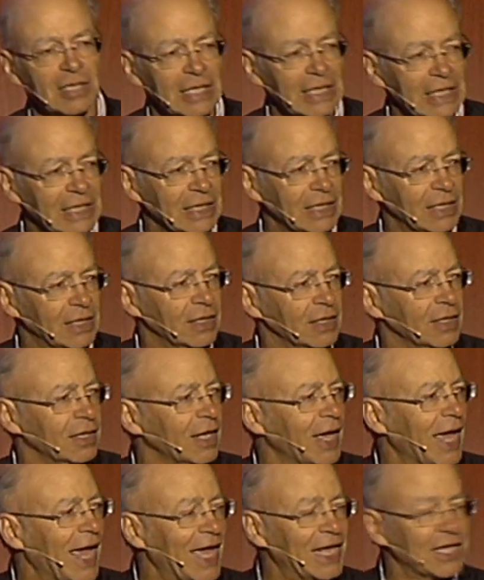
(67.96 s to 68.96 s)
in
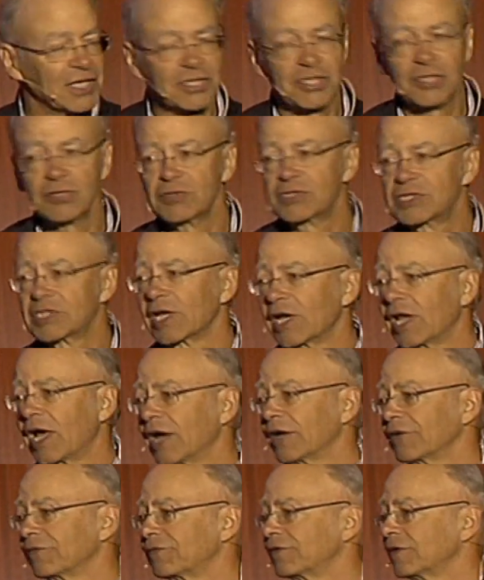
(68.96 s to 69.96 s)
attitudes to
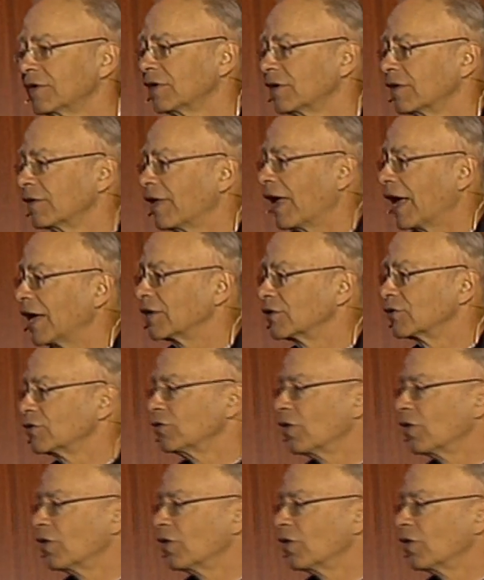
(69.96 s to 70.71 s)
life that